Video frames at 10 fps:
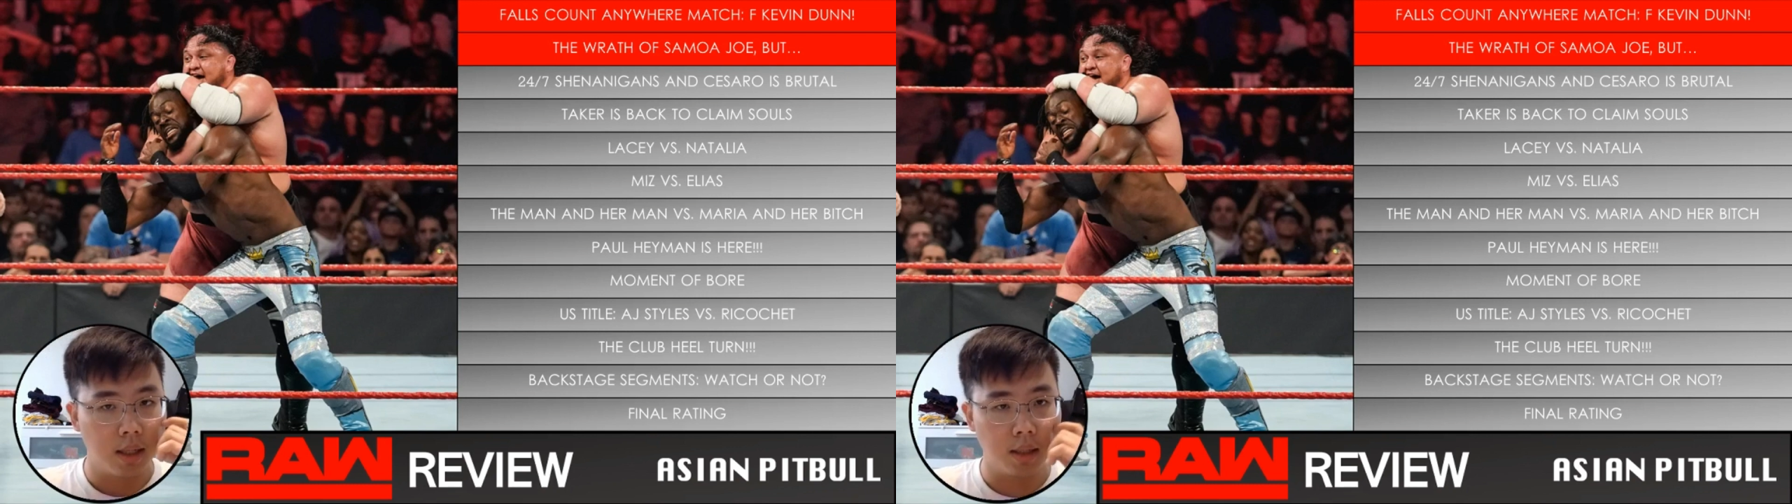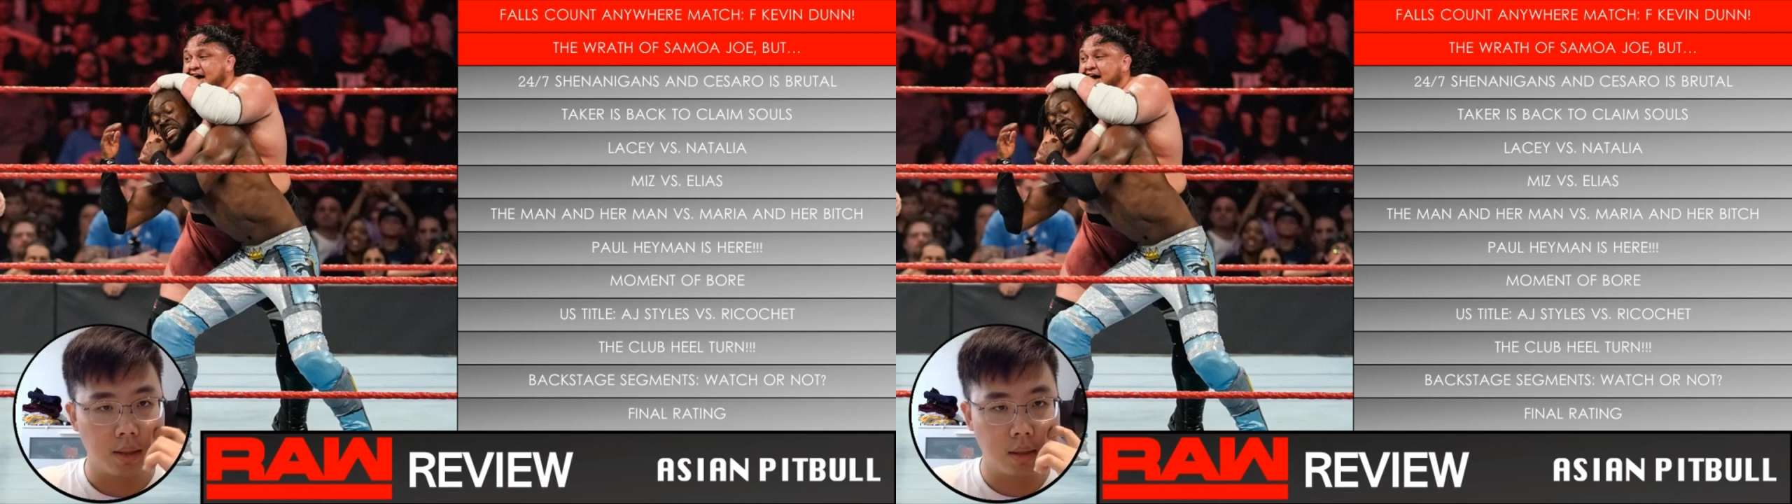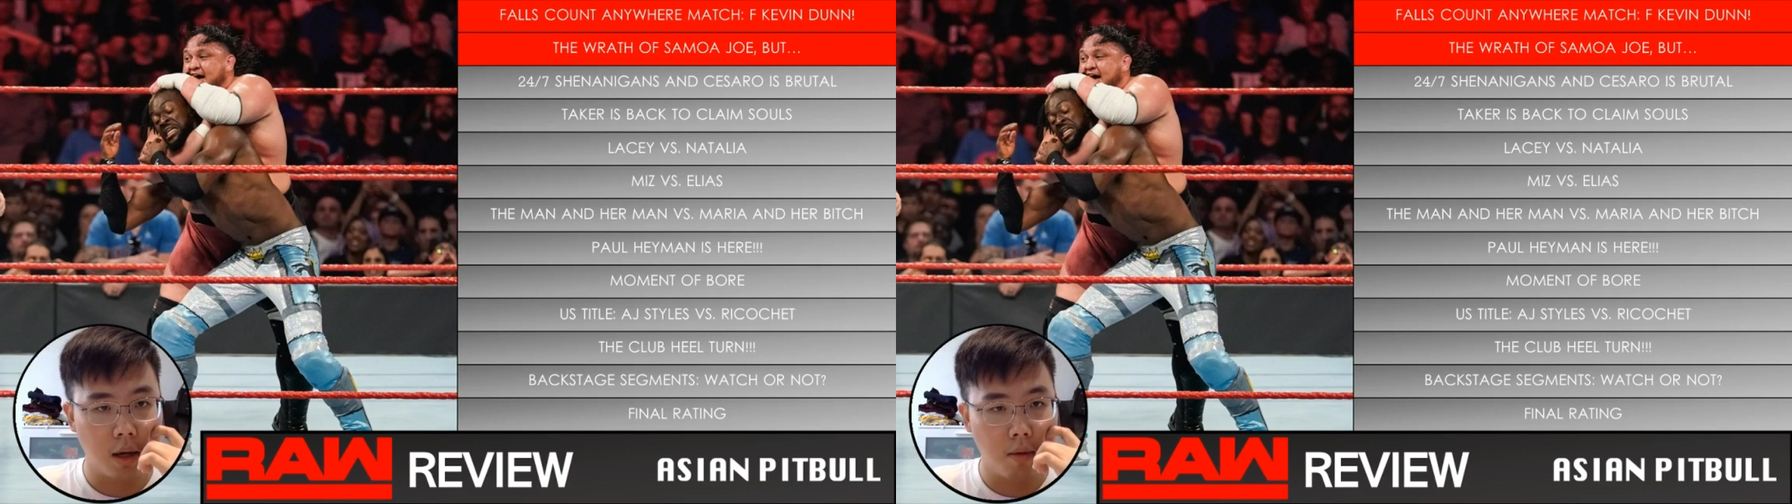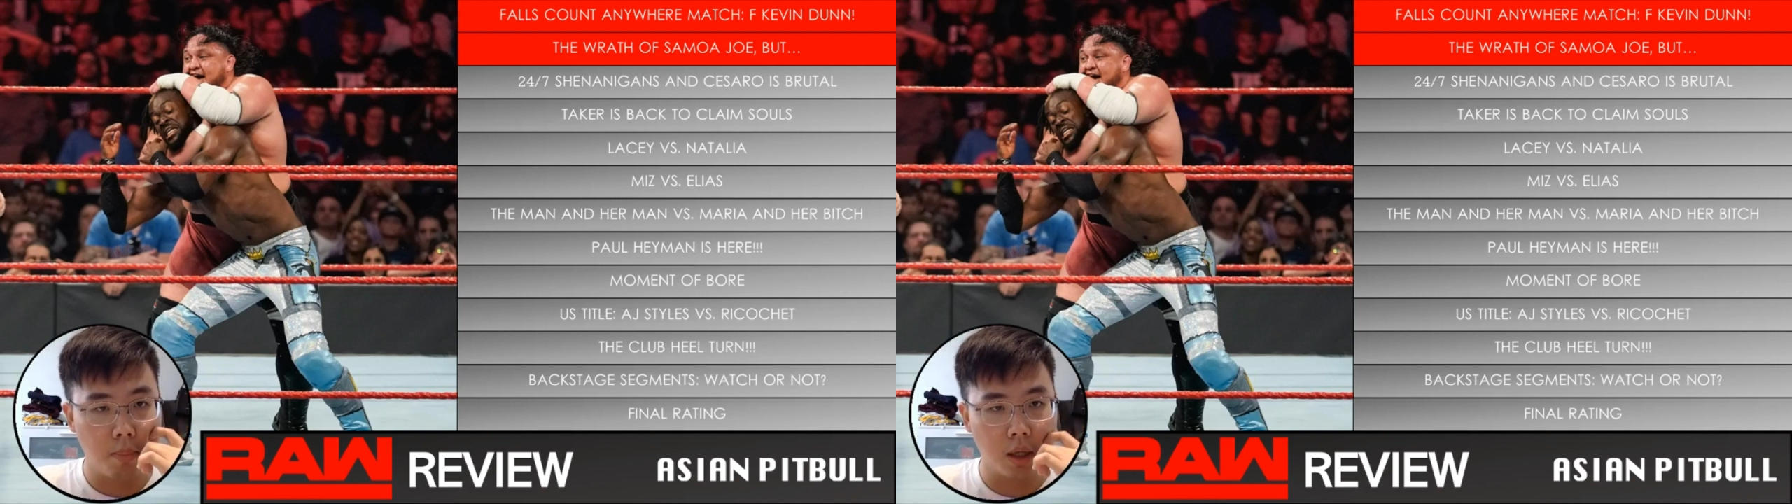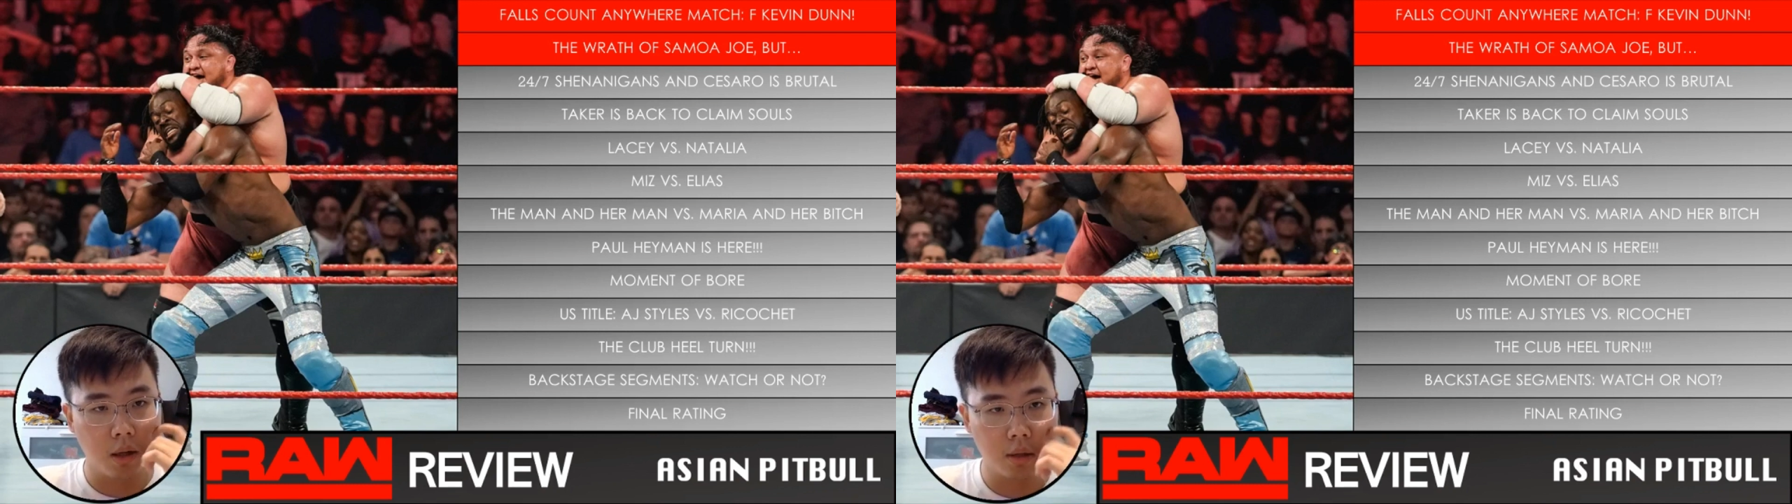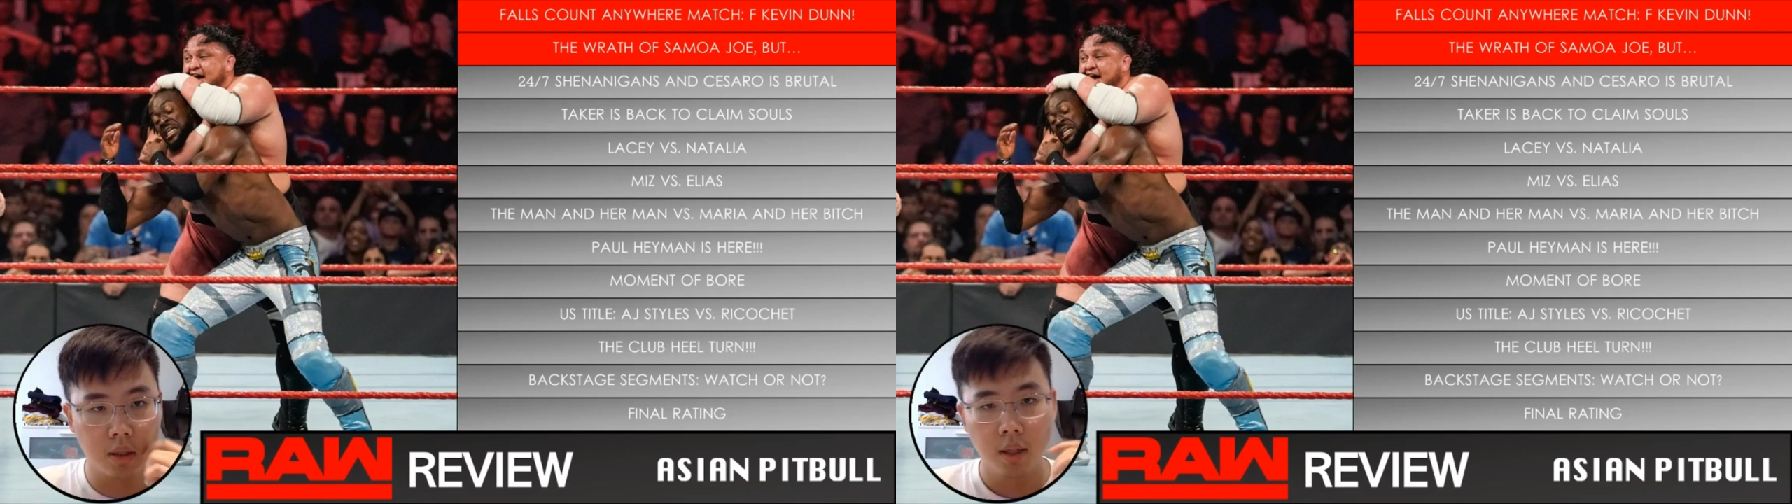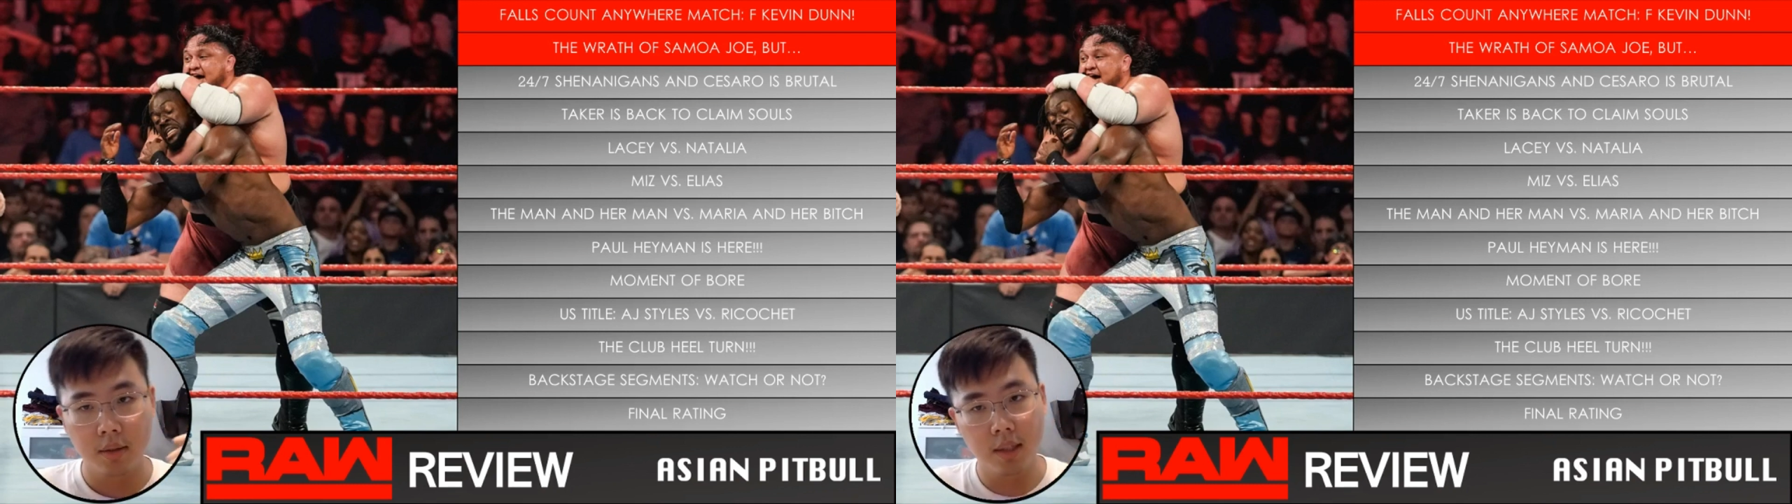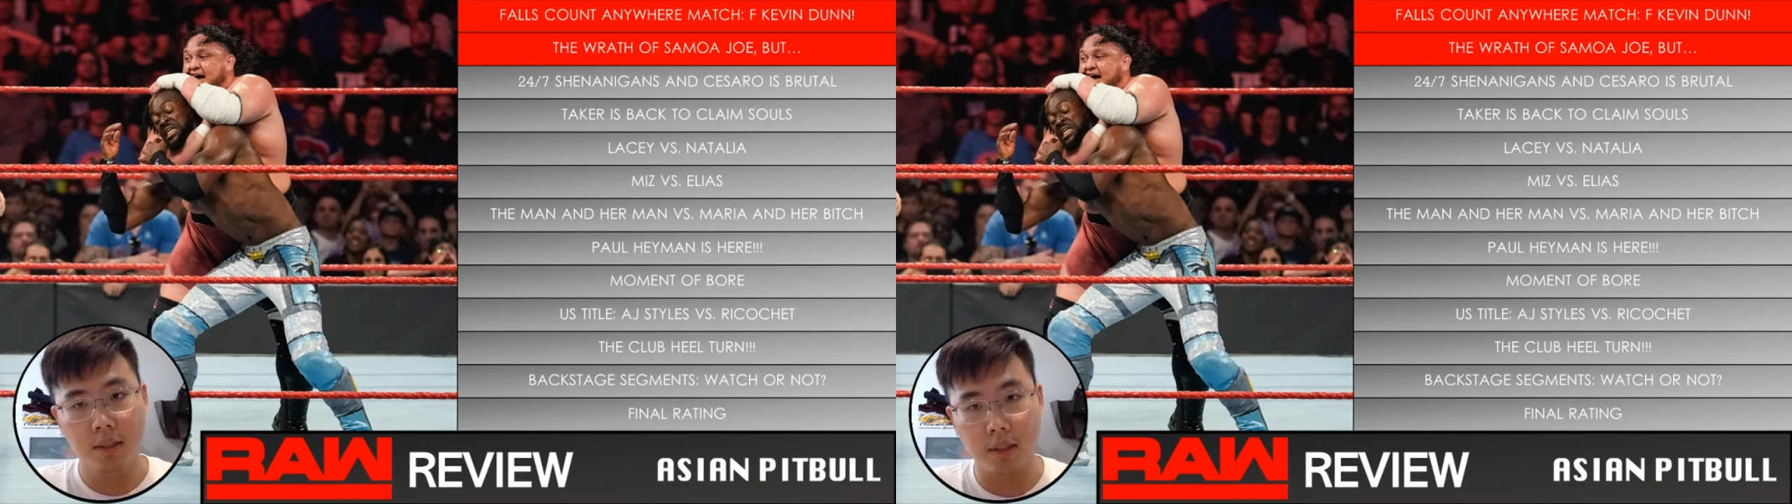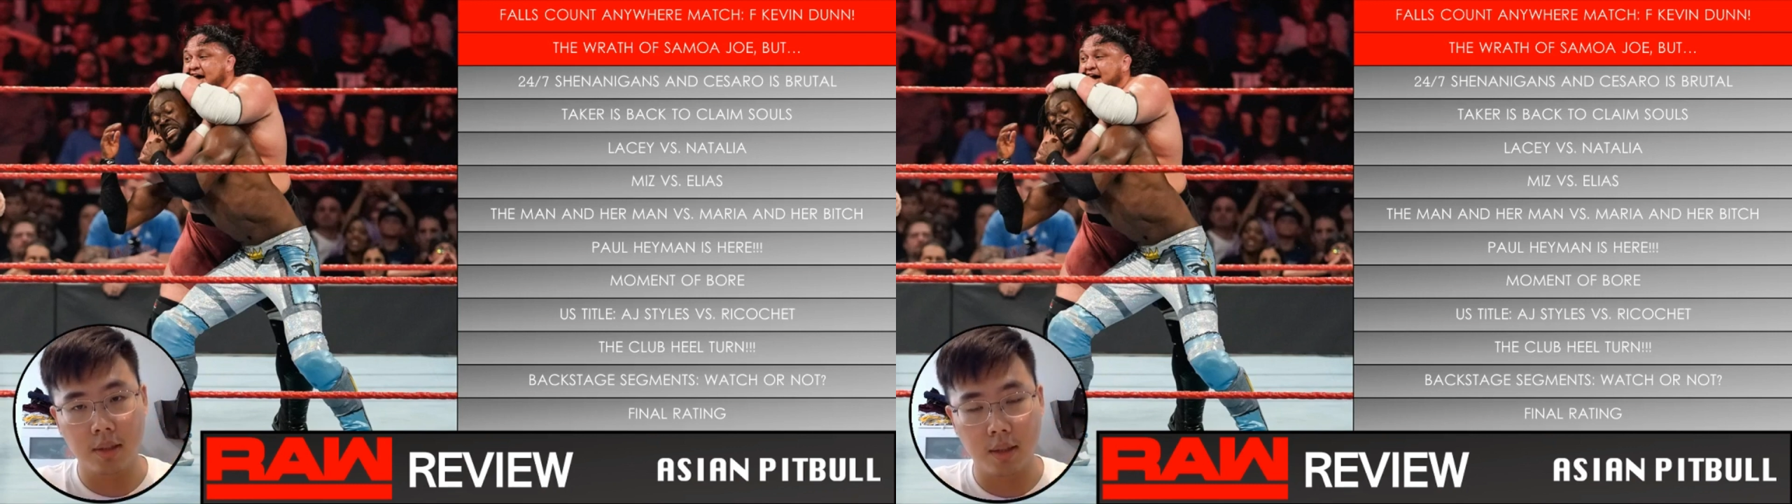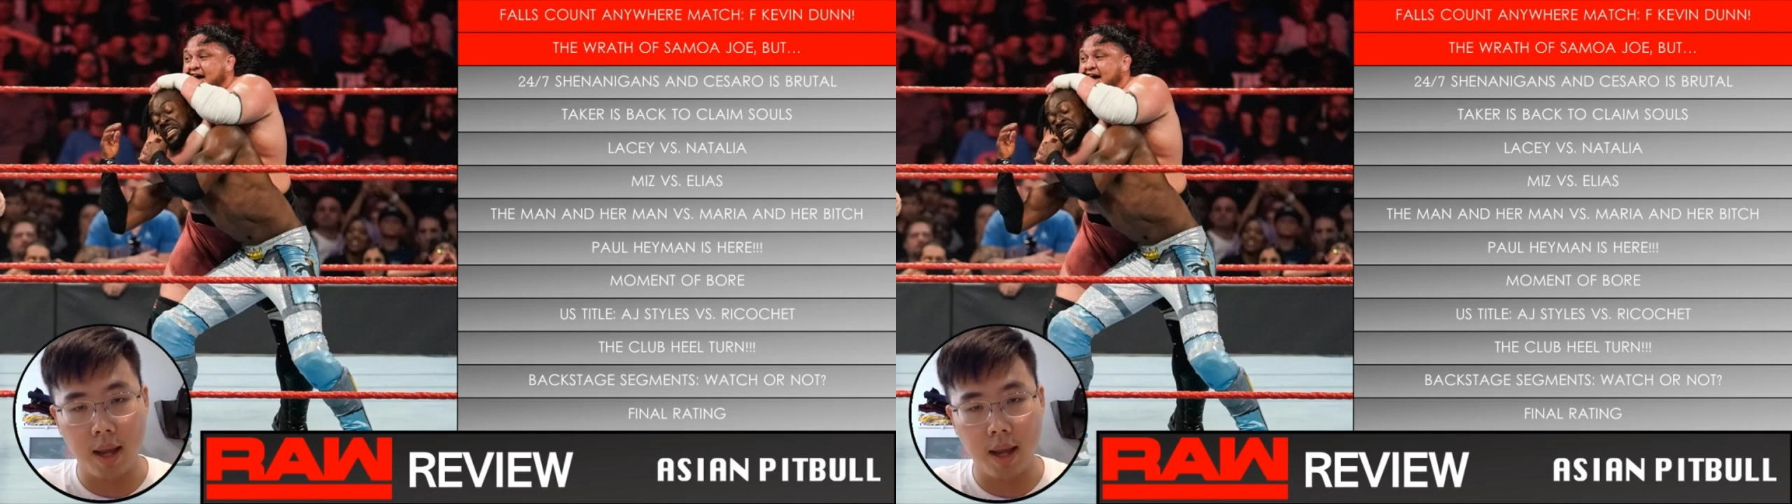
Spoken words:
itself, because this is